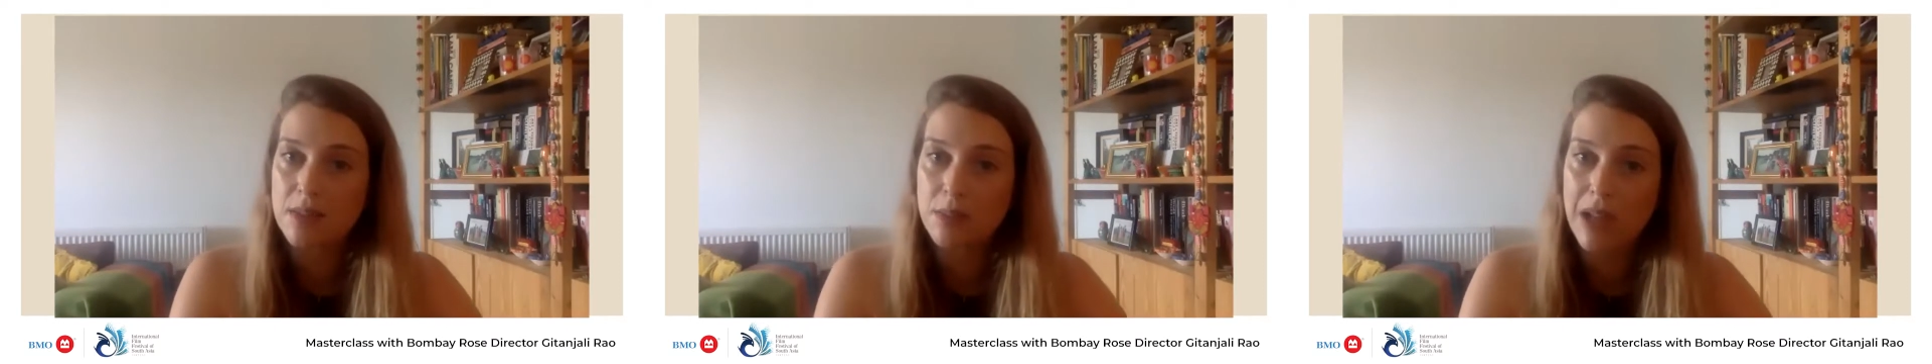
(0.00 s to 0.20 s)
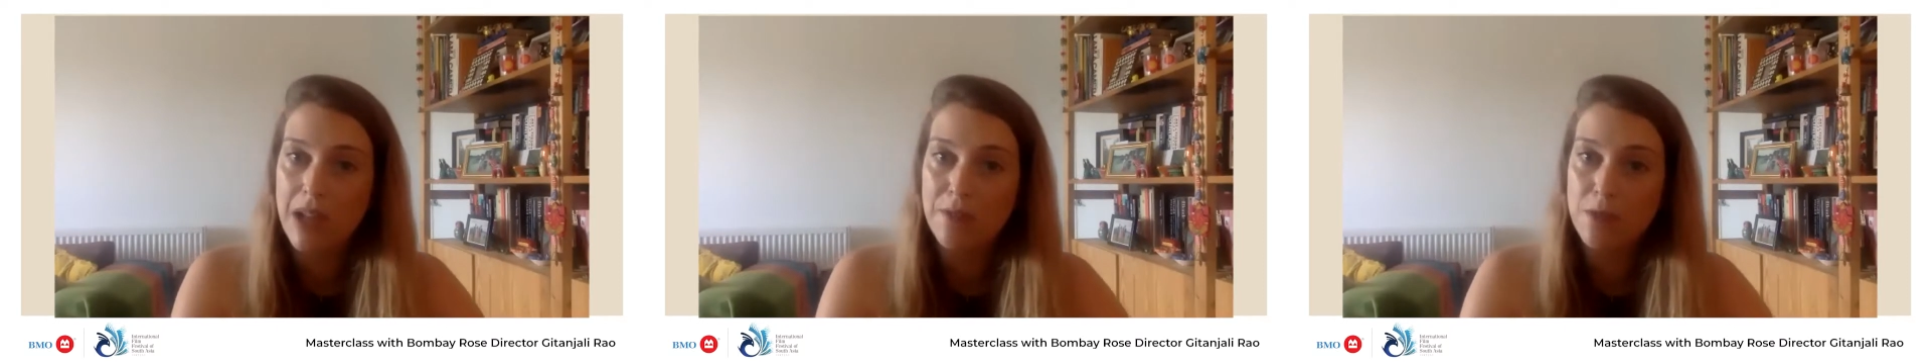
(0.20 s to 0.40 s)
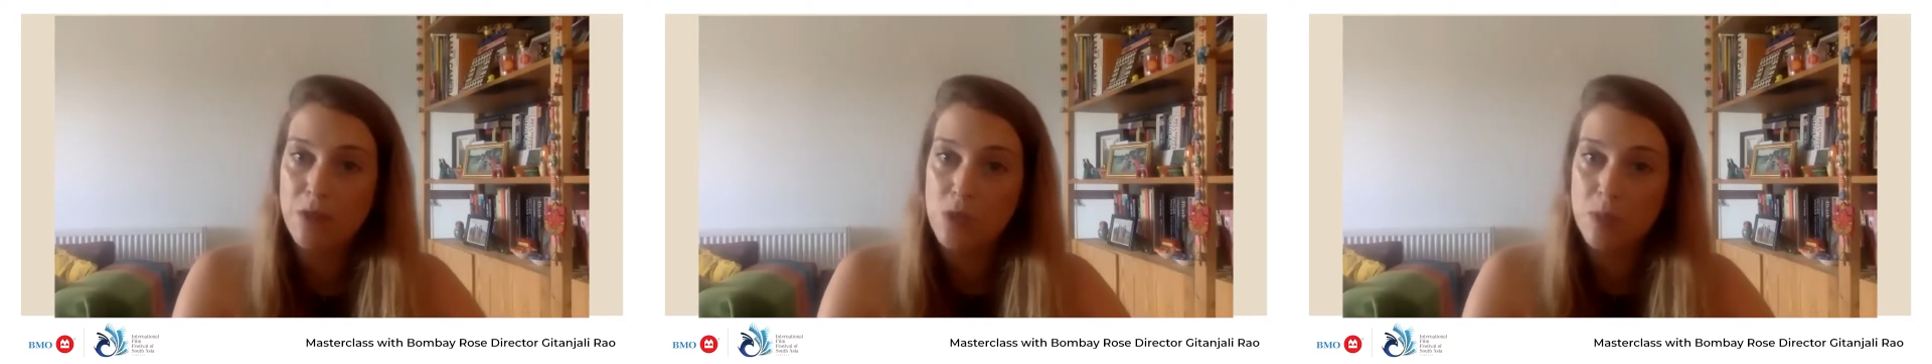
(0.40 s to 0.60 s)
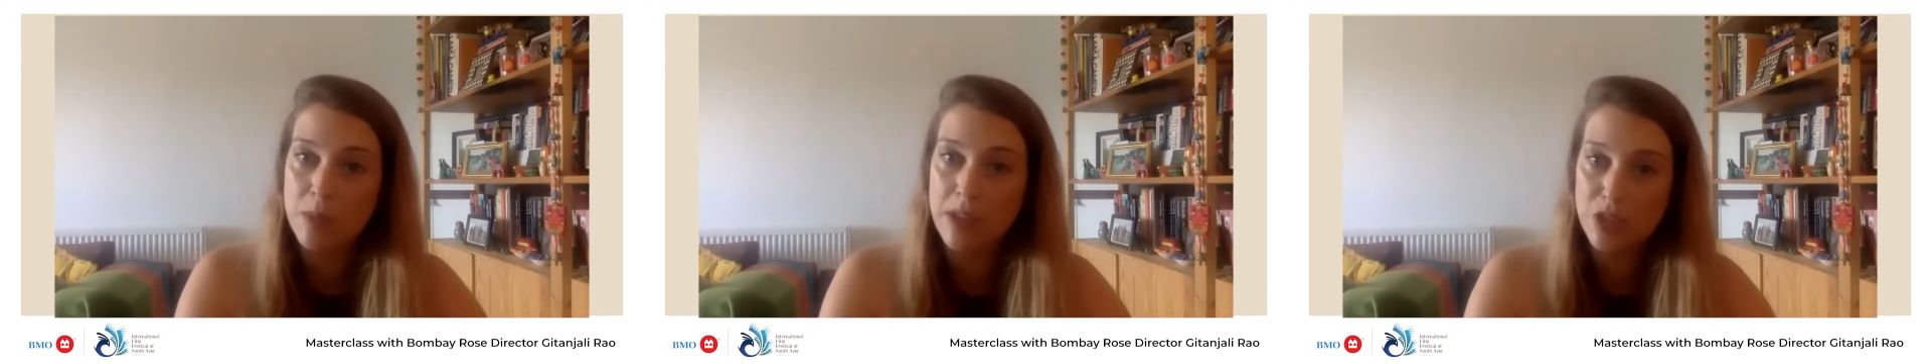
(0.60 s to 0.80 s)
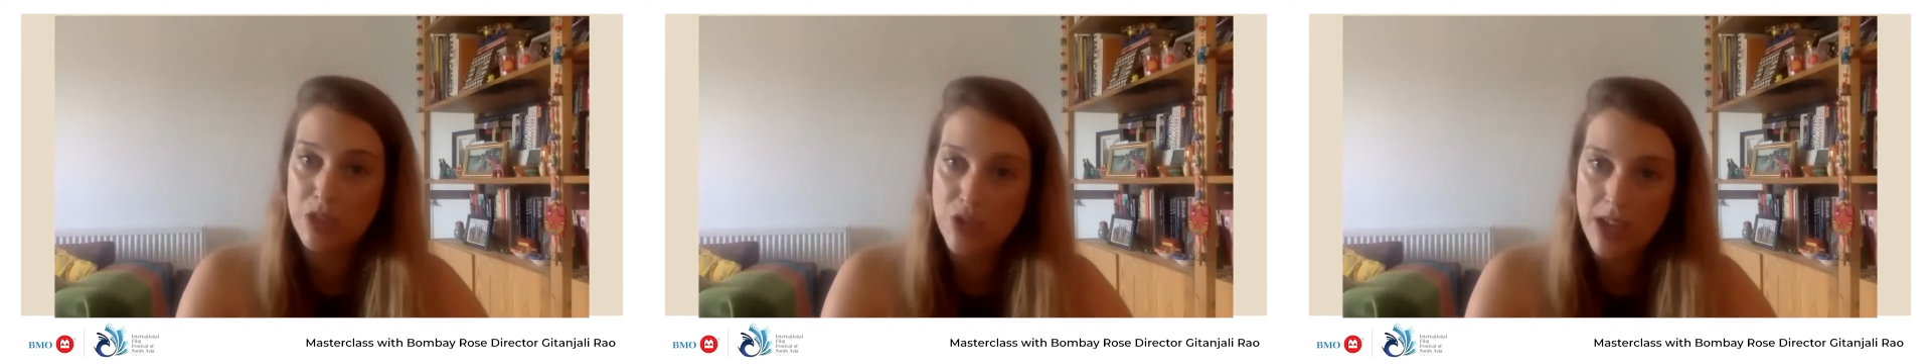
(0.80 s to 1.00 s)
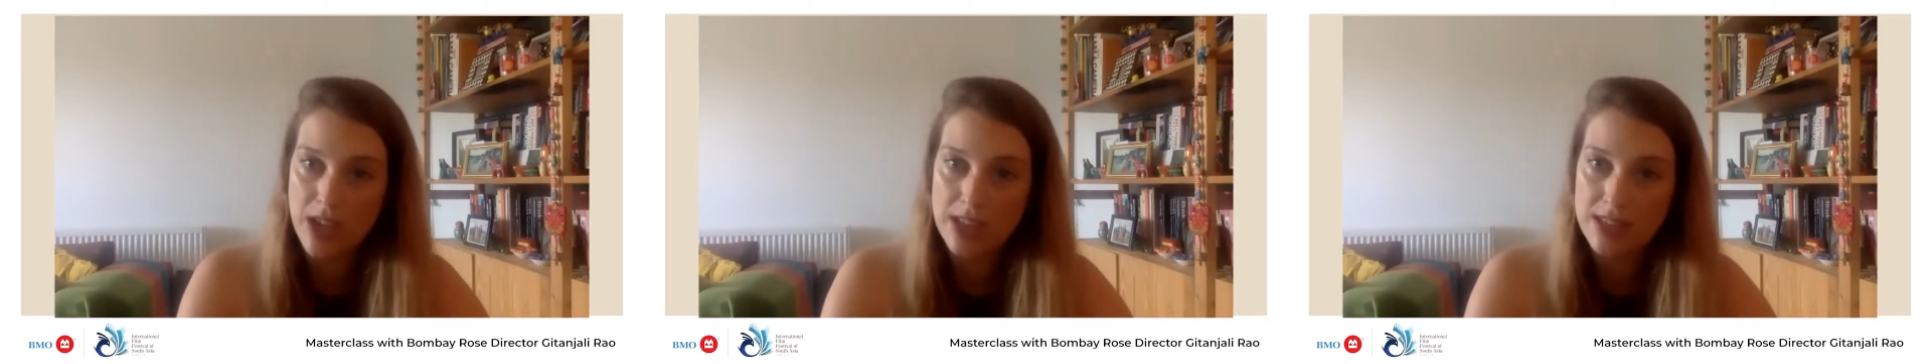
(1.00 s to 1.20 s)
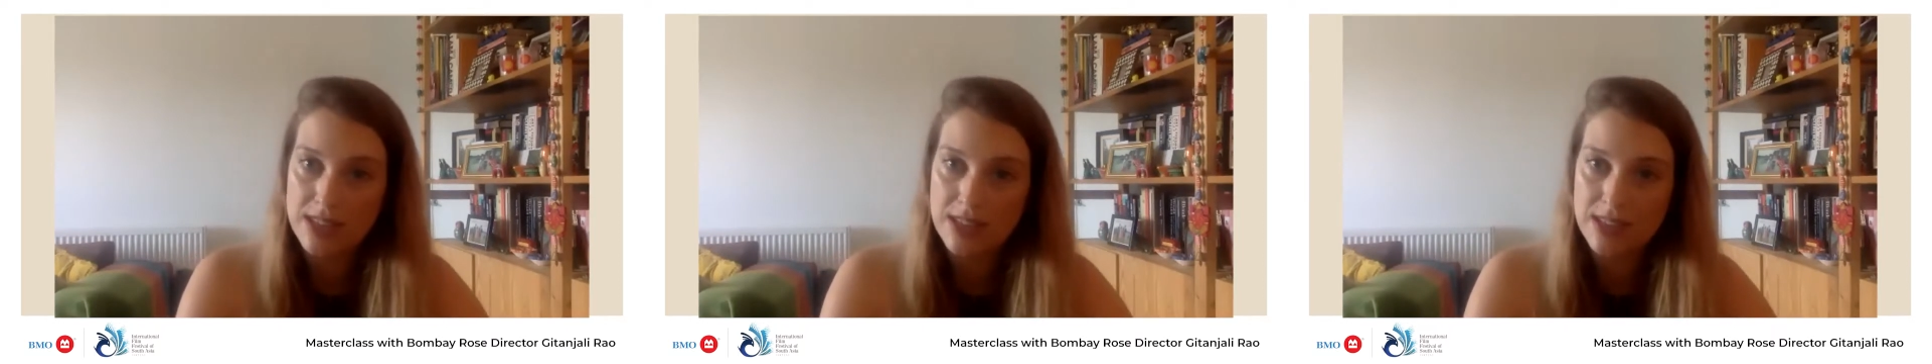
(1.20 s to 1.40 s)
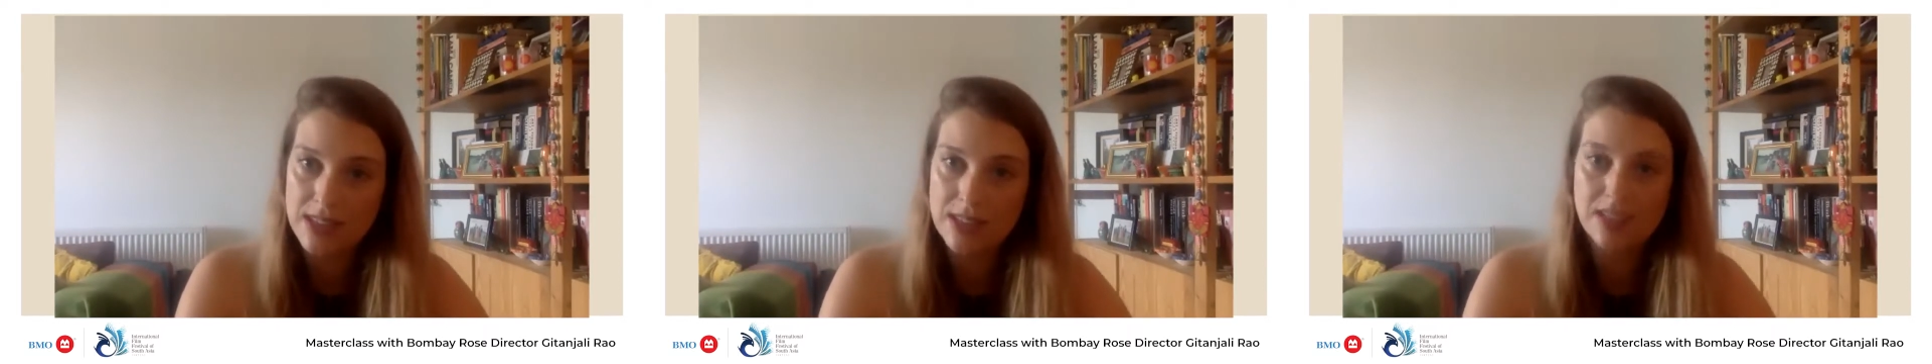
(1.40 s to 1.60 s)
platform
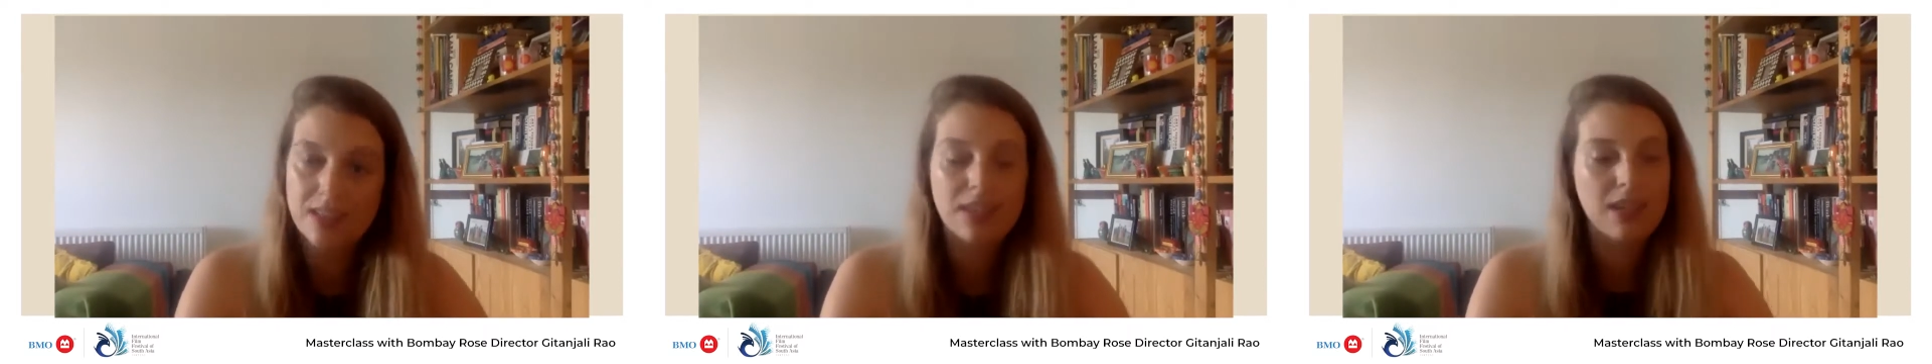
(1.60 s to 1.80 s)
interest,